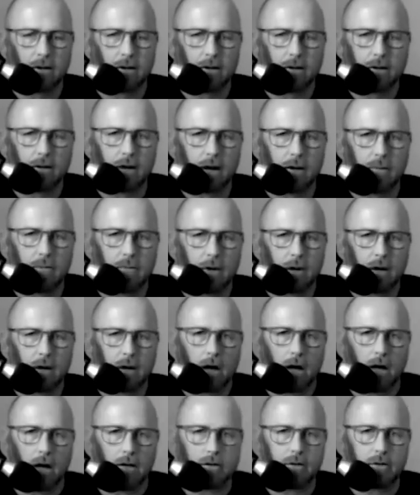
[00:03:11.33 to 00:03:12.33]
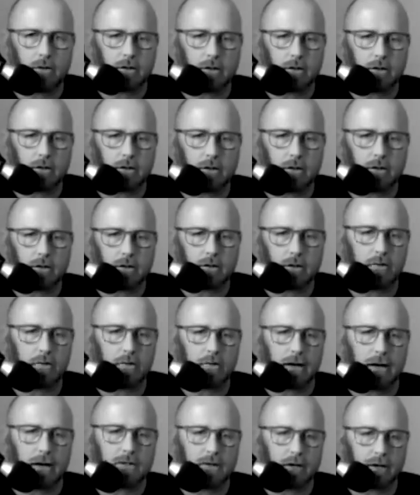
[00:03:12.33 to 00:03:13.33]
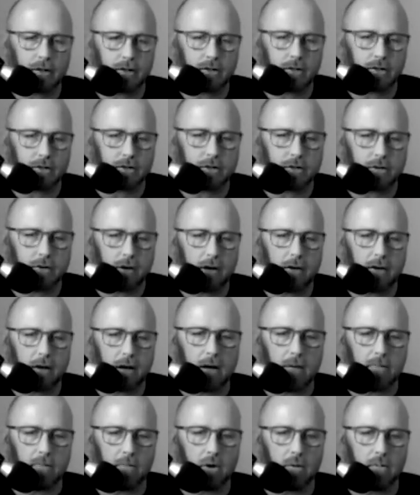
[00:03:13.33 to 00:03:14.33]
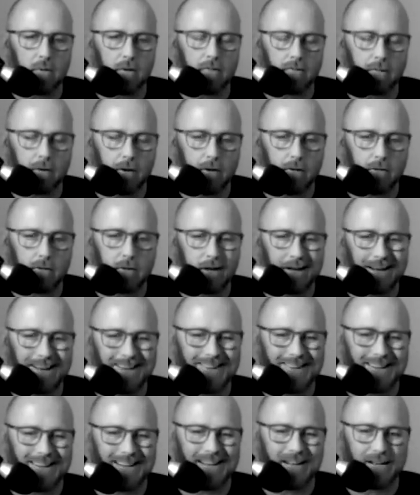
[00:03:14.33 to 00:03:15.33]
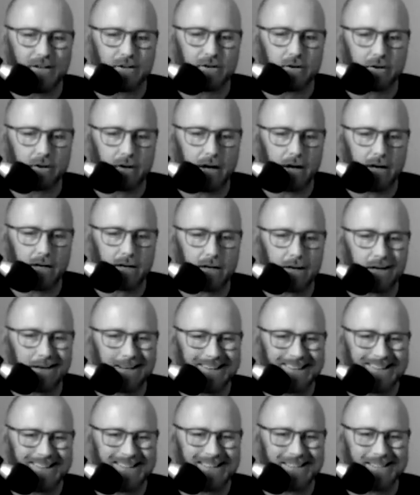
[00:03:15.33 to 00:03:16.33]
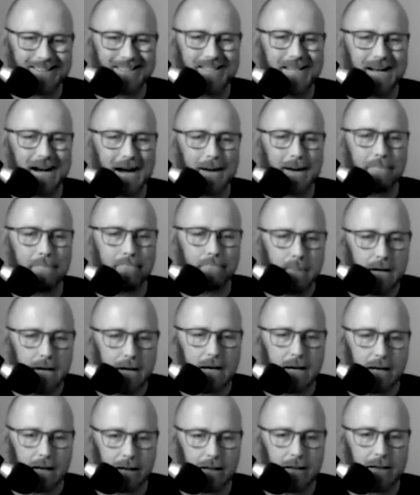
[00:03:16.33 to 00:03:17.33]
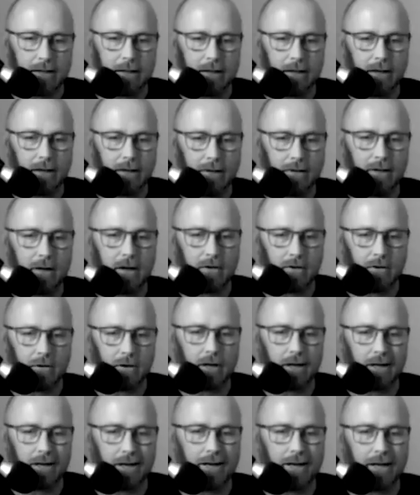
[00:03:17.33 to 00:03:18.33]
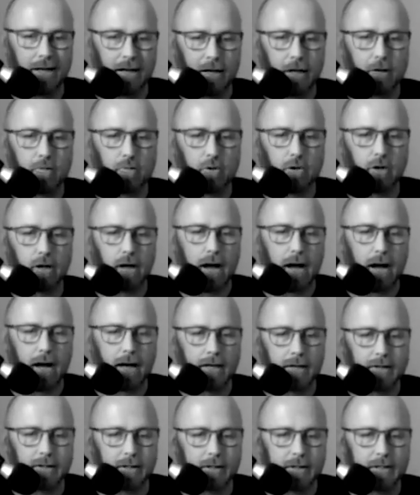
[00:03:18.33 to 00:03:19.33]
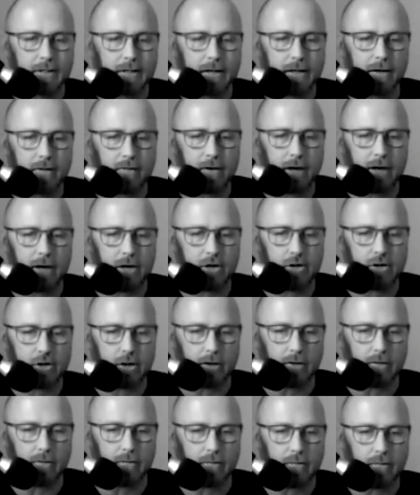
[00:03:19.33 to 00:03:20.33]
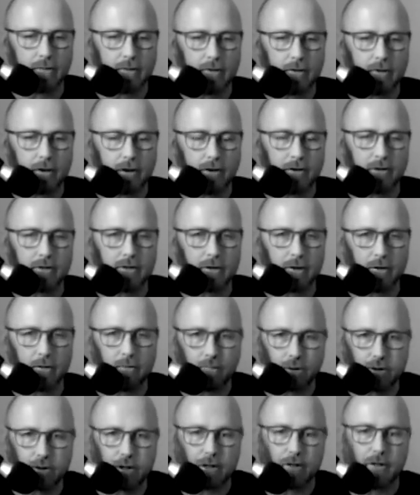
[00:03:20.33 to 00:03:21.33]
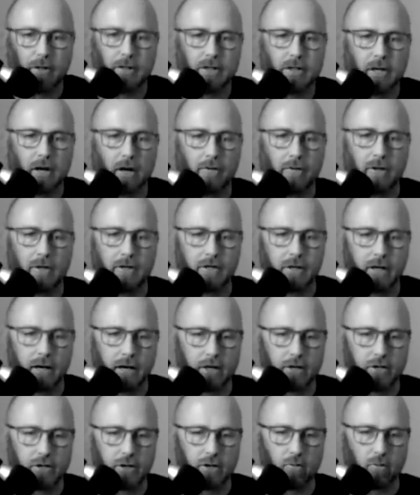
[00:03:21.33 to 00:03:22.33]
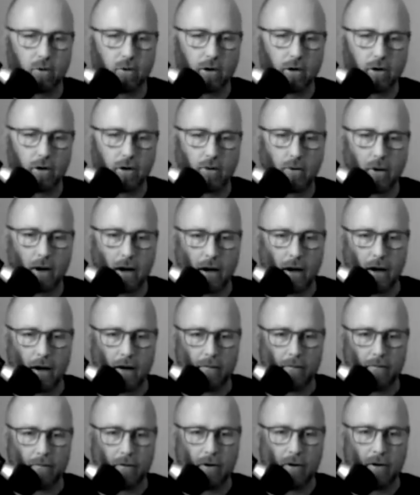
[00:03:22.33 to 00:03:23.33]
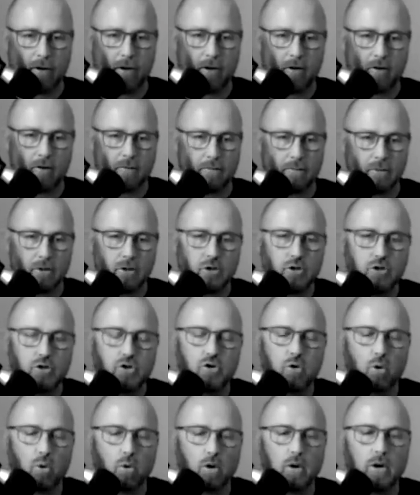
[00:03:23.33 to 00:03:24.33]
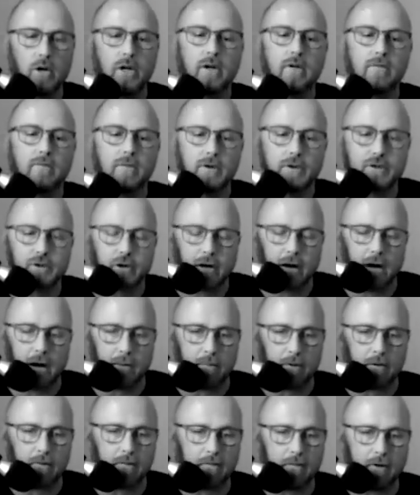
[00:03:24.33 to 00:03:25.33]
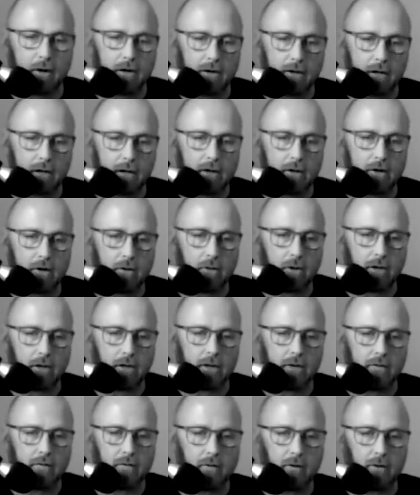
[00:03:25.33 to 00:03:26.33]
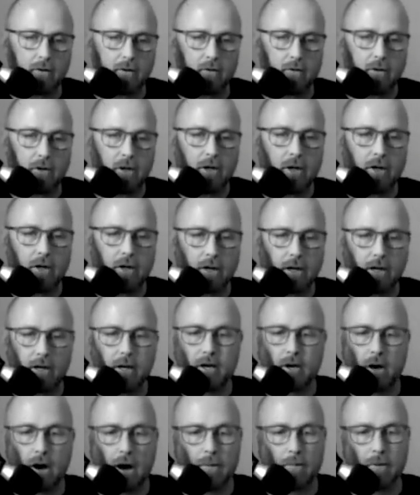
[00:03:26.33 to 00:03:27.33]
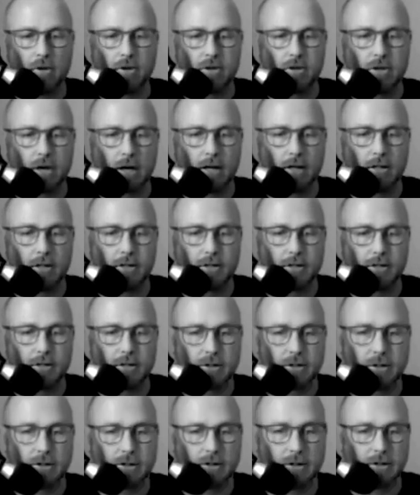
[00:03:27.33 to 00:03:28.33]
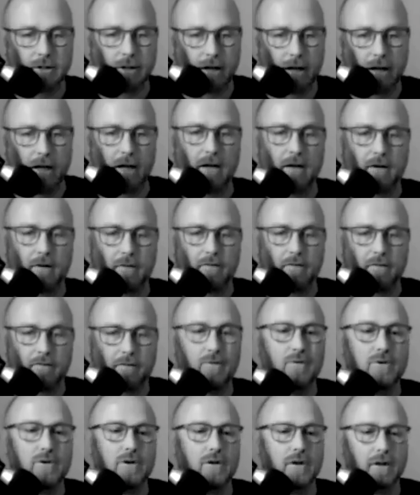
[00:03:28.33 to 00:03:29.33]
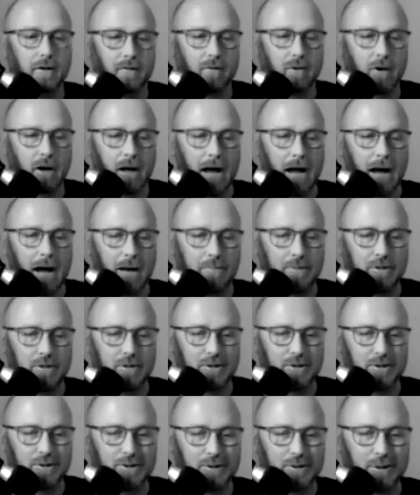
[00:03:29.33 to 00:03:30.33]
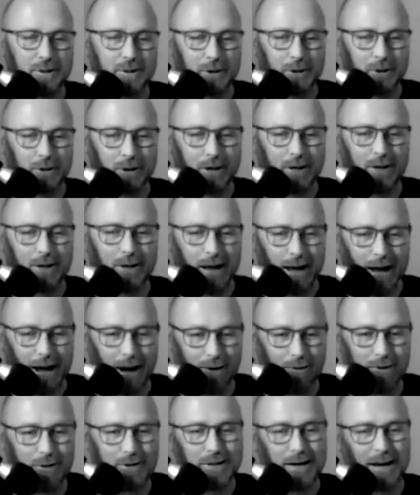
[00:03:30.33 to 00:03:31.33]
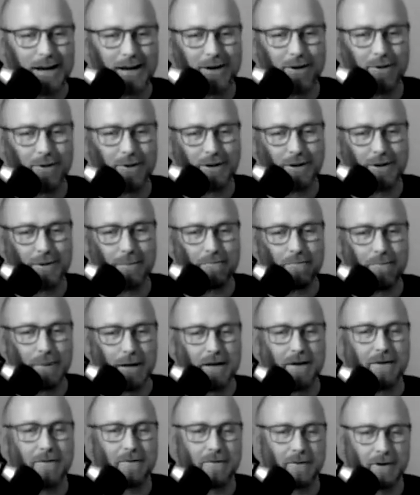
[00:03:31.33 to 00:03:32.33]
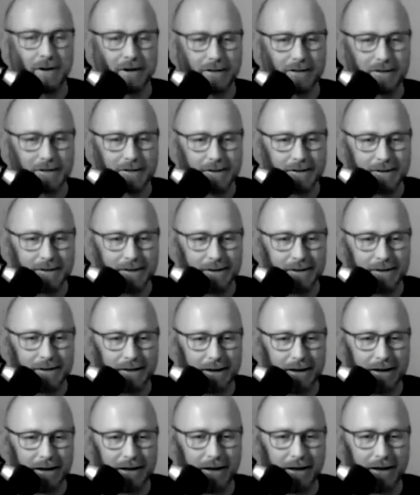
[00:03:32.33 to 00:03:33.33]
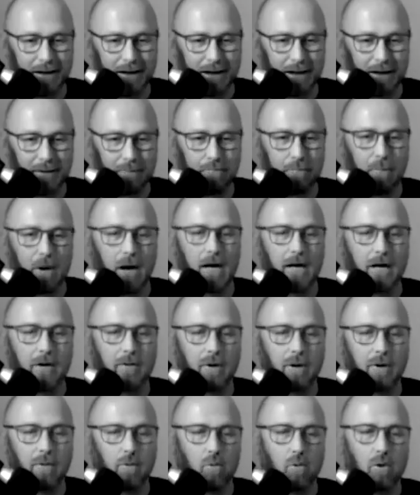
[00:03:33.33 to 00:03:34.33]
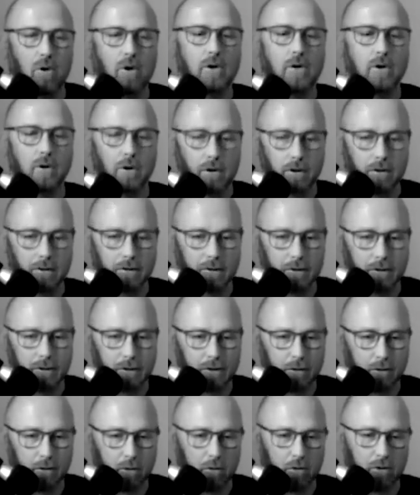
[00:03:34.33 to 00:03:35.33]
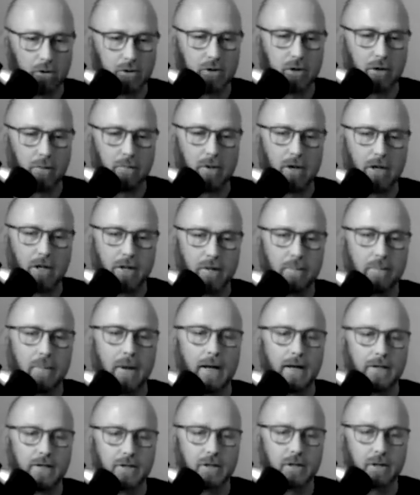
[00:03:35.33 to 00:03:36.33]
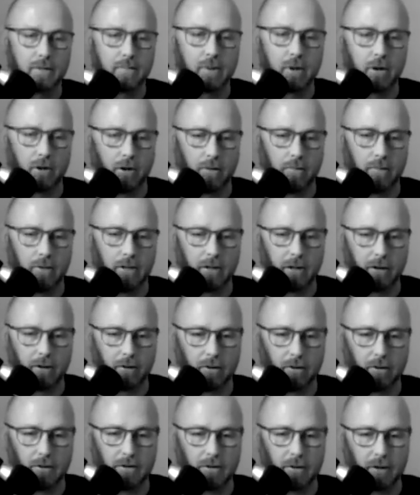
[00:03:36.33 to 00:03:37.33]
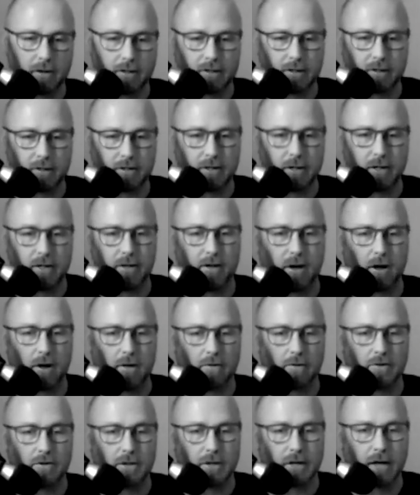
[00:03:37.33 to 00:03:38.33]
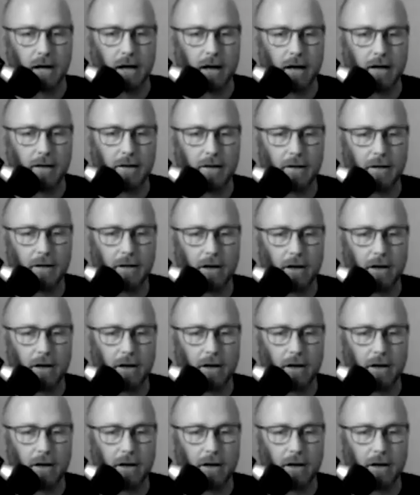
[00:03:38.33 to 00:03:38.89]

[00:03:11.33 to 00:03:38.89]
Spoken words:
Yeah. Just because you have access to a mobile phone and the internet does not mean that you're getting equal access to innovation, right? So particularly in Southeast Asia, where you have the majority of venture capital funding going into e-commerce sites and food delivery apps, right? How is that going to benefit a migrant worker or somebody at the base of the pyramid that earns less than $10 a day?